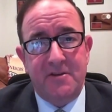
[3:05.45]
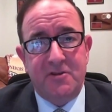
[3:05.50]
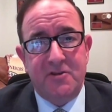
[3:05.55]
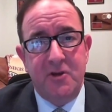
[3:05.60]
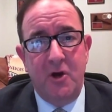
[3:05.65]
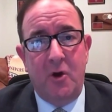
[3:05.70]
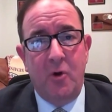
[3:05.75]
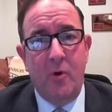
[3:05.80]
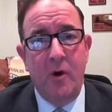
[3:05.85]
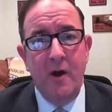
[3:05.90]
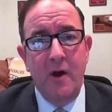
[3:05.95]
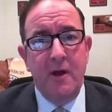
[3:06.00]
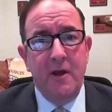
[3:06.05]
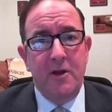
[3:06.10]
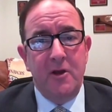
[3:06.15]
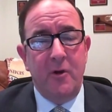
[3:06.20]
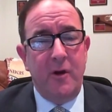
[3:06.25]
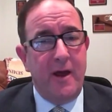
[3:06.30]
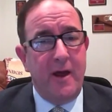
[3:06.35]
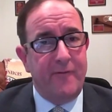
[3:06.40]
So,
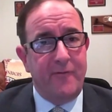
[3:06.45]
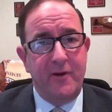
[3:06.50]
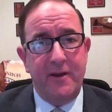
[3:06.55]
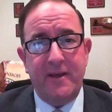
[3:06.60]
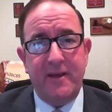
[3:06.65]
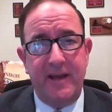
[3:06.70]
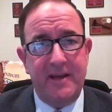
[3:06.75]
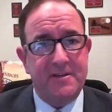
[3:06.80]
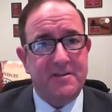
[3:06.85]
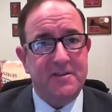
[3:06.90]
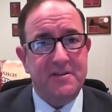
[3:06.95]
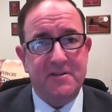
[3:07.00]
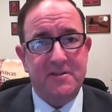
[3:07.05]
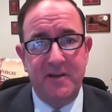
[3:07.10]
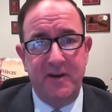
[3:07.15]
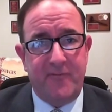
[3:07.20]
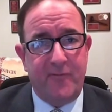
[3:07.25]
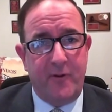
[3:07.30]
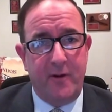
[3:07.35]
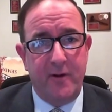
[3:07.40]
every case is
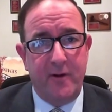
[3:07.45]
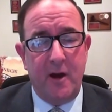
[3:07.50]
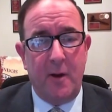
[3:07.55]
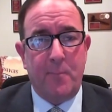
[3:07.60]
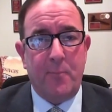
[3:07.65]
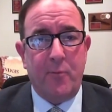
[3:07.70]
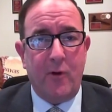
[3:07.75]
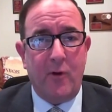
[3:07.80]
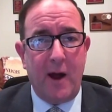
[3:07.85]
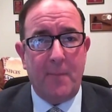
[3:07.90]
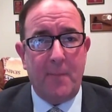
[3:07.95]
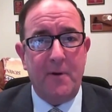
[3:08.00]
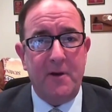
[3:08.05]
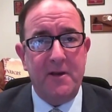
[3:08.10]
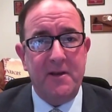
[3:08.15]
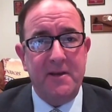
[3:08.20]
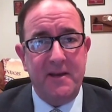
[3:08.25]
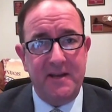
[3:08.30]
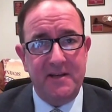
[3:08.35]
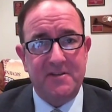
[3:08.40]
different. A property
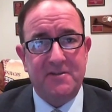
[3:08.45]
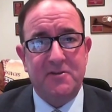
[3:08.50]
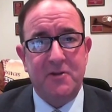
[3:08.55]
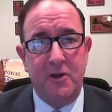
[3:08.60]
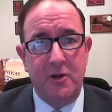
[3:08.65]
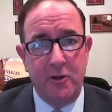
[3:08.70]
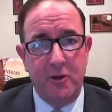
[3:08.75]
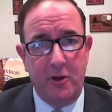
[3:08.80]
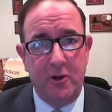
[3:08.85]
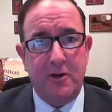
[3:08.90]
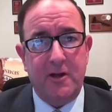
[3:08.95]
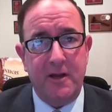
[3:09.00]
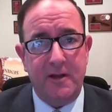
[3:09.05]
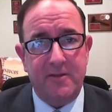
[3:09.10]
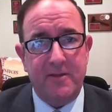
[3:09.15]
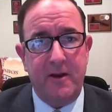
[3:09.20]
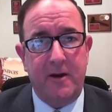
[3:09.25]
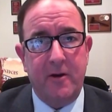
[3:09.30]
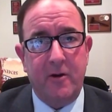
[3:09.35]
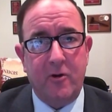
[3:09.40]
needs to look at
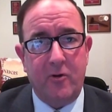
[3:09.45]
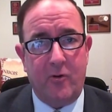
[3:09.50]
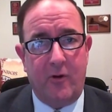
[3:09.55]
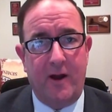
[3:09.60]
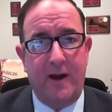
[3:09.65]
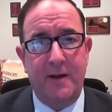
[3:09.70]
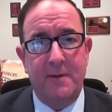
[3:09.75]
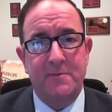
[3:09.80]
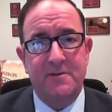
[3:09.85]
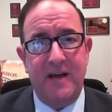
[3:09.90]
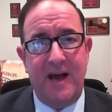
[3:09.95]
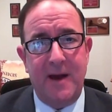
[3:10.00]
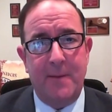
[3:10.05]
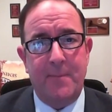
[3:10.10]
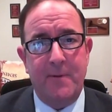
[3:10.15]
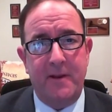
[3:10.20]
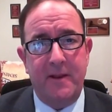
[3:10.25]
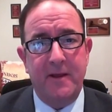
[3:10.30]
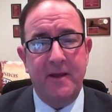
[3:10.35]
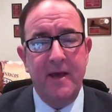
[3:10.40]
their crimes
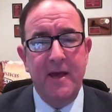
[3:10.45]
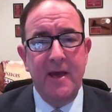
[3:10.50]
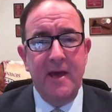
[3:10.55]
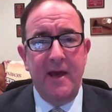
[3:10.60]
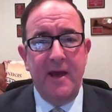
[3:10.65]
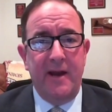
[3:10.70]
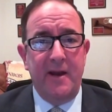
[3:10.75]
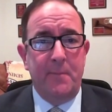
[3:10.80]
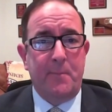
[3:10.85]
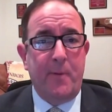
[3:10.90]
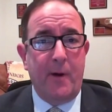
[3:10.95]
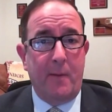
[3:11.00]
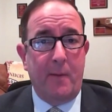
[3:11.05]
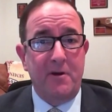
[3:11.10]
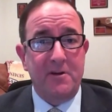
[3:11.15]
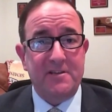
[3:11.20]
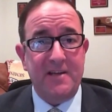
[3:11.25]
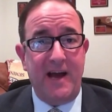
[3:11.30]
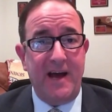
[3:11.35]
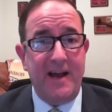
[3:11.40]
happening. And if
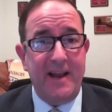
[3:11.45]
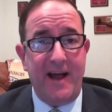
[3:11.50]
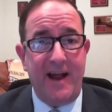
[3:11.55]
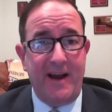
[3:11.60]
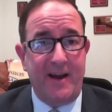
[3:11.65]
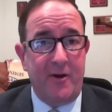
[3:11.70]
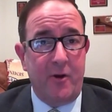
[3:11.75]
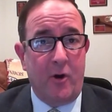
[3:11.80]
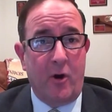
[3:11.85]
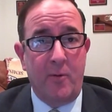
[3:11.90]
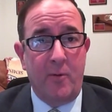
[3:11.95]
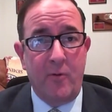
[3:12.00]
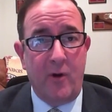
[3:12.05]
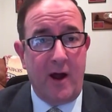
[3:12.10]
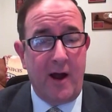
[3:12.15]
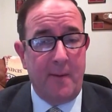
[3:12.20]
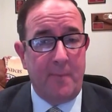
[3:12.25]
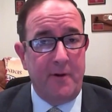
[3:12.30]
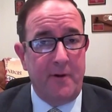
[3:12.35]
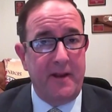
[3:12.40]
Publix had an armed
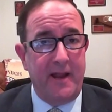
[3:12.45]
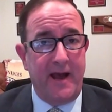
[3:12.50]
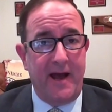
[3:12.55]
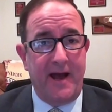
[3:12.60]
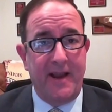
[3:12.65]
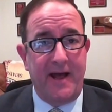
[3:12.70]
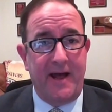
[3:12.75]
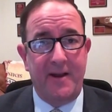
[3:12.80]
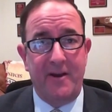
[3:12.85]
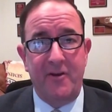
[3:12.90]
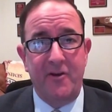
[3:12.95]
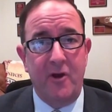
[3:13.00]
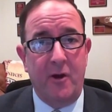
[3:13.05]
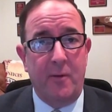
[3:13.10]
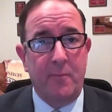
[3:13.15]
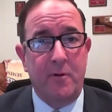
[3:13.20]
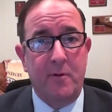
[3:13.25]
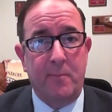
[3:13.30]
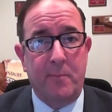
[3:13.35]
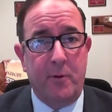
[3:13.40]
robbery, had a
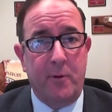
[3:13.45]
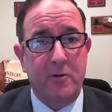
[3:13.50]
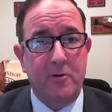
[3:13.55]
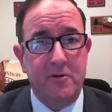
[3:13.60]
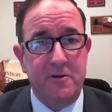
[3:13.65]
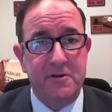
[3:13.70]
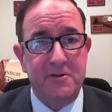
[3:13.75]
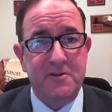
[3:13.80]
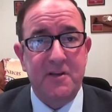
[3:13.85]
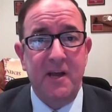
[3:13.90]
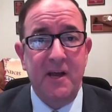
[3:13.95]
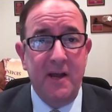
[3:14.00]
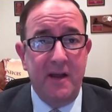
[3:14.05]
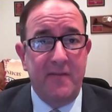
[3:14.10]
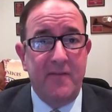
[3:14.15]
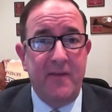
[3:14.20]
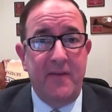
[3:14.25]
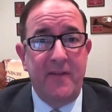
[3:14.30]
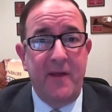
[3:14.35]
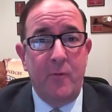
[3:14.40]
number of burglaries,
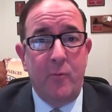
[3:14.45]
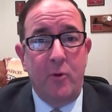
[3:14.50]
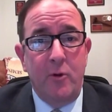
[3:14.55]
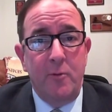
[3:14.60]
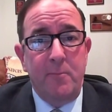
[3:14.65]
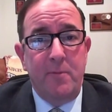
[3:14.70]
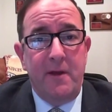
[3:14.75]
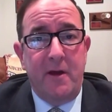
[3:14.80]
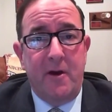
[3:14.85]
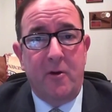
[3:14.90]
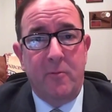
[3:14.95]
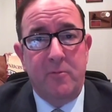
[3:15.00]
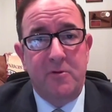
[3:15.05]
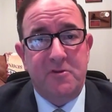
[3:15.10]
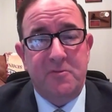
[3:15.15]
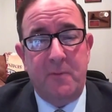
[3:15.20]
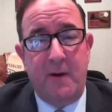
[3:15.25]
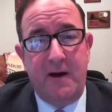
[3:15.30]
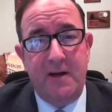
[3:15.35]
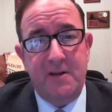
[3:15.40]
then they would be held
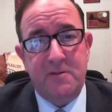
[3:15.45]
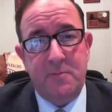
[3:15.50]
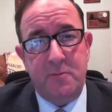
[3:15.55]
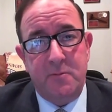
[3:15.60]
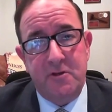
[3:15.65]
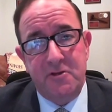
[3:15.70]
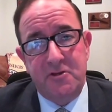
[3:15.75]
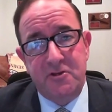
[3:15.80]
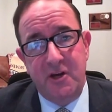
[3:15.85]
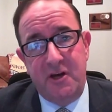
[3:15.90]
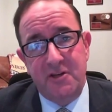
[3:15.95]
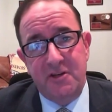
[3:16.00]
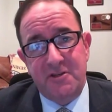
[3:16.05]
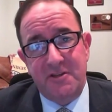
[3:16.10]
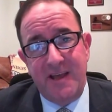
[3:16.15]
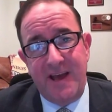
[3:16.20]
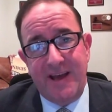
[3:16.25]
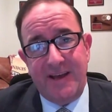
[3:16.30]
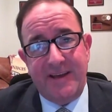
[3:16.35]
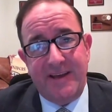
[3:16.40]
responsible. The judge in
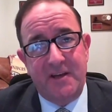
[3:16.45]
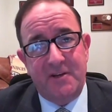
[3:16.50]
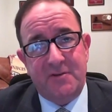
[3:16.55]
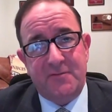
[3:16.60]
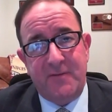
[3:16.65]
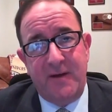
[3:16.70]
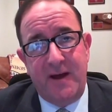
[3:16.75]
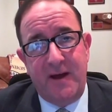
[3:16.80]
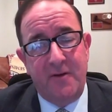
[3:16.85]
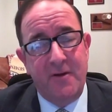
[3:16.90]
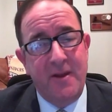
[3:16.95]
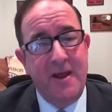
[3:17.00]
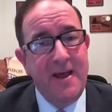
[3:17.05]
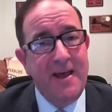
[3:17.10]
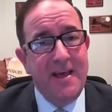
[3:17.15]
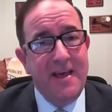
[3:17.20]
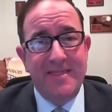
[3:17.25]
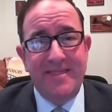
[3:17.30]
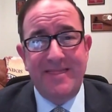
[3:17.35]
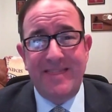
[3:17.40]
that case found
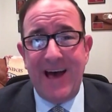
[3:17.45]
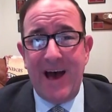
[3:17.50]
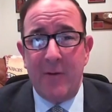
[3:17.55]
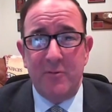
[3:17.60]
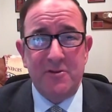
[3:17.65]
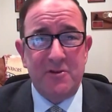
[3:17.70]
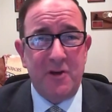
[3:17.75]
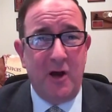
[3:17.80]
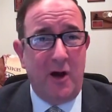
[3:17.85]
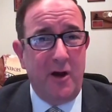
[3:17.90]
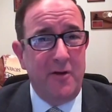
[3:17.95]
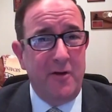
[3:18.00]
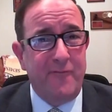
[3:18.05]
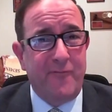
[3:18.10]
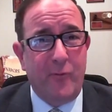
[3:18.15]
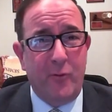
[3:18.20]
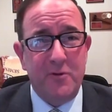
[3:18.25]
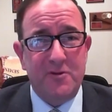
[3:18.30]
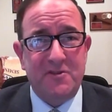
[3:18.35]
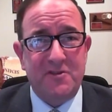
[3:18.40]
that was
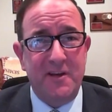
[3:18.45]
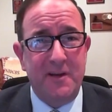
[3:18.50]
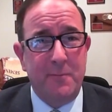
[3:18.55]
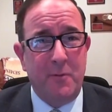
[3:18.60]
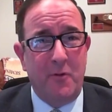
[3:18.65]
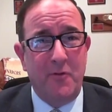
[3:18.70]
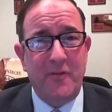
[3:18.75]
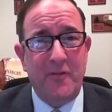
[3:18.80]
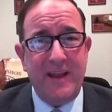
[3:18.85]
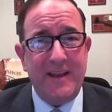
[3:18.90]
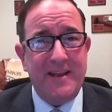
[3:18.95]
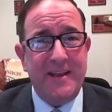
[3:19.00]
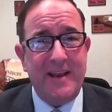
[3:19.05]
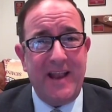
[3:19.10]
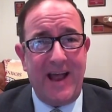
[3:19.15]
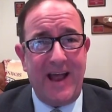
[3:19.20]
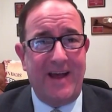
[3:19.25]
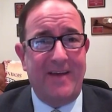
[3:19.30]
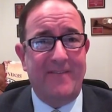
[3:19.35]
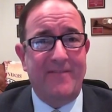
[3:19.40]
unforeseeable. They didn't
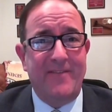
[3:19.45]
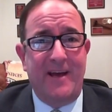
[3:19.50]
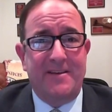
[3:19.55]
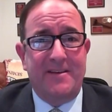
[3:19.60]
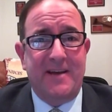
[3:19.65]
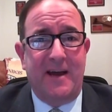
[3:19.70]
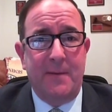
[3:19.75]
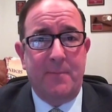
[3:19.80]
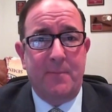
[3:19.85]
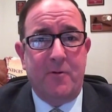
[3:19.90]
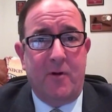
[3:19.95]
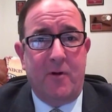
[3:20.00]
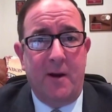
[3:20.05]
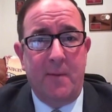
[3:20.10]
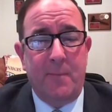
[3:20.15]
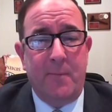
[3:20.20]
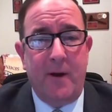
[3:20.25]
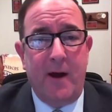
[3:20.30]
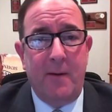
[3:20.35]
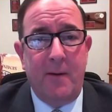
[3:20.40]
have that type of crime
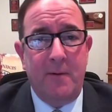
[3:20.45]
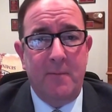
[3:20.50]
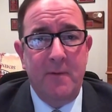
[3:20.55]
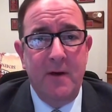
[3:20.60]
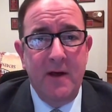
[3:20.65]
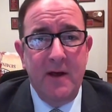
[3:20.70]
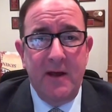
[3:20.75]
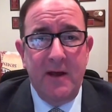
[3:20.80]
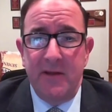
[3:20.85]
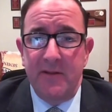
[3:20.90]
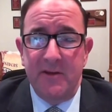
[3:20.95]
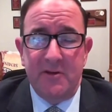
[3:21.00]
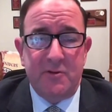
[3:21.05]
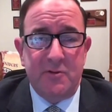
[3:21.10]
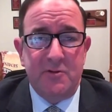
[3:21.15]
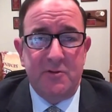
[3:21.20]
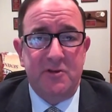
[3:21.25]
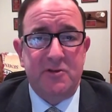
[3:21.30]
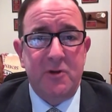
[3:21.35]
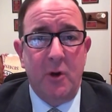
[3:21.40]
problem, and this
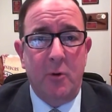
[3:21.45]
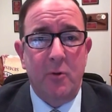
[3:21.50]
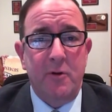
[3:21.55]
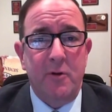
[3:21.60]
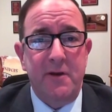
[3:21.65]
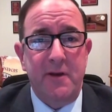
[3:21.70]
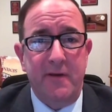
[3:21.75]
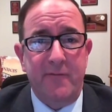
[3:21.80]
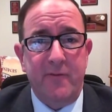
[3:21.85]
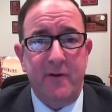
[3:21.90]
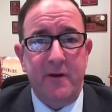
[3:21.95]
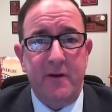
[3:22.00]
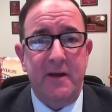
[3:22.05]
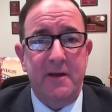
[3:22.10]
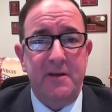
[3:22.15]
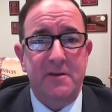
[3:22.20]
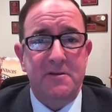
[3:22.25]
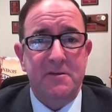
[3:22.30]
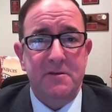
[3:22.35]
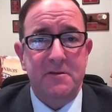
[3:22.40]
was a totally different
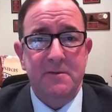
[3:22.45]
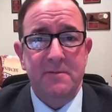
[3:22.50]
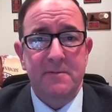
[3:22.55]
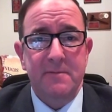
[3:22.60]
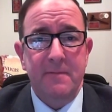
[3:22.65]
case.